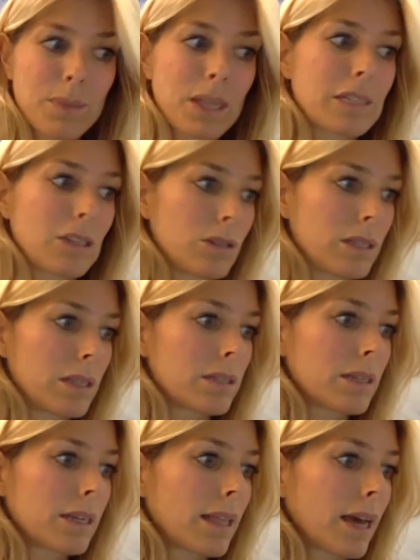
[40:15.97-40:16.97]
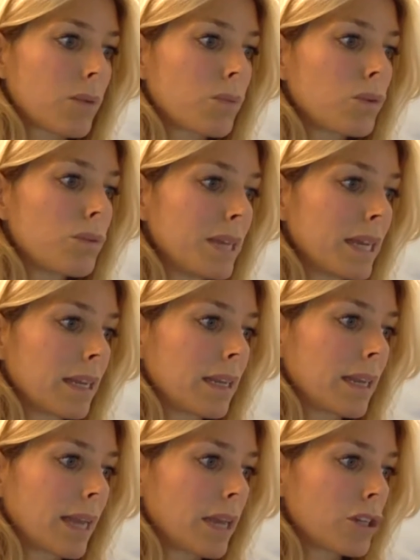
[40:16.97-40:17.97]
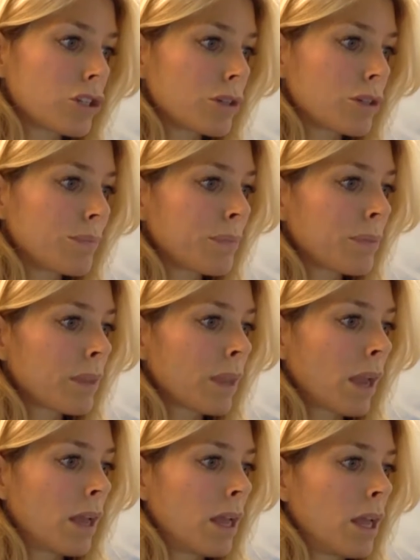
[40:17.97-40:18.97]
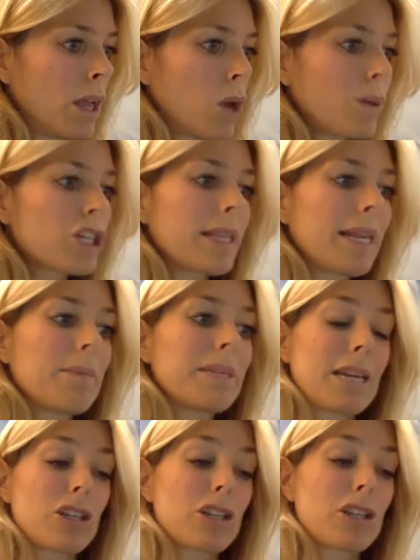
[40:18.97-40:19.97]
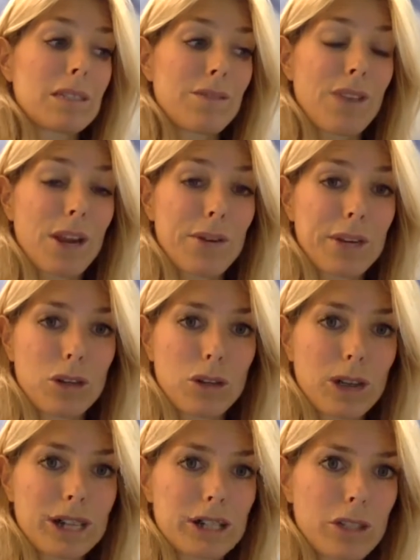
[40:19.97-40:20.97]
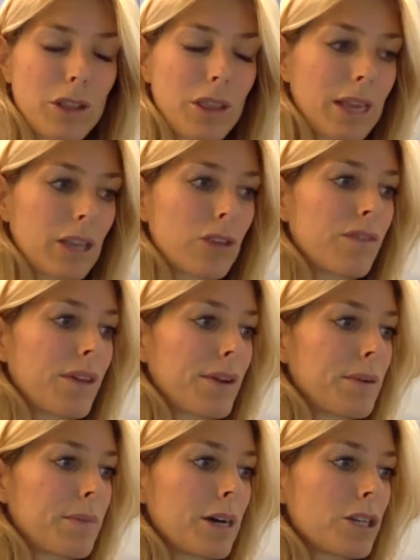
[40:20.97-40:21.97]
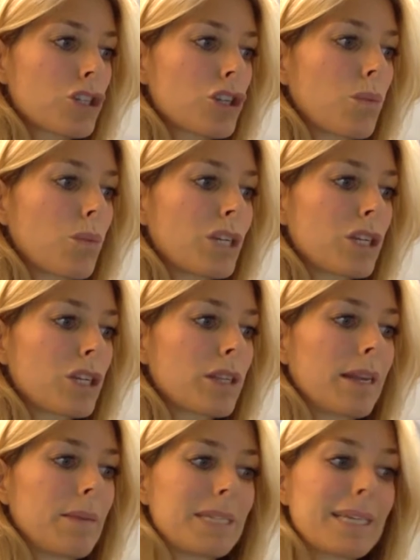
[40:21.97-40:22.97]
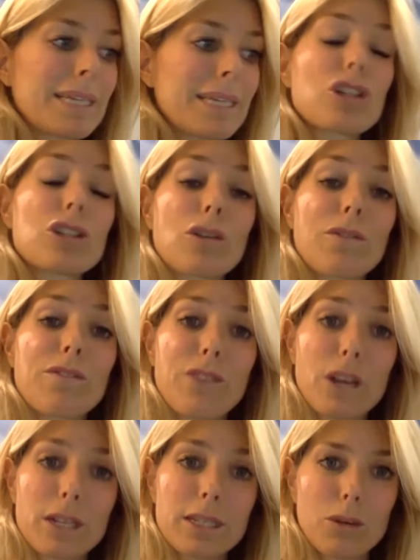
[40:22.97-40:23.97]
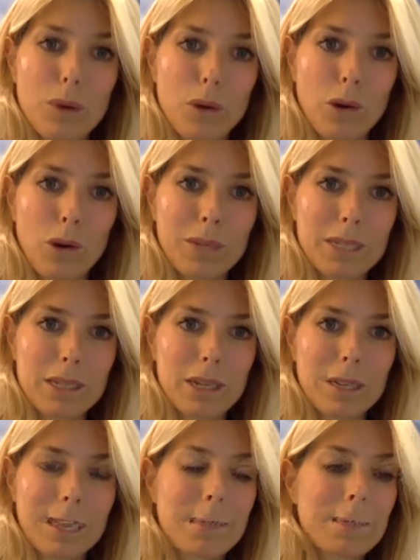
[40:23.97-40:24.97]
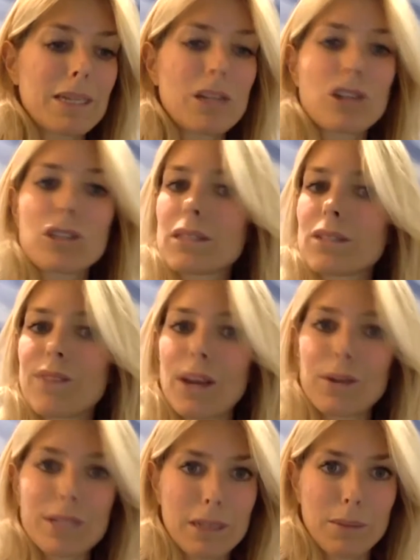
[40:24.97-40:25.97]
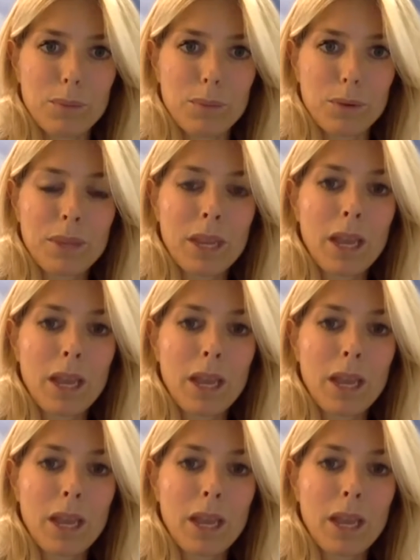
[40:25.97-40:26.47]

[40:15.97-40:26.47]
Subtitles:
So certainly that would be an indication. Which are the limitations? This is a very good question. Thank you very much. Which are the limitations of vertical bone augmentation? The limitations is very simple.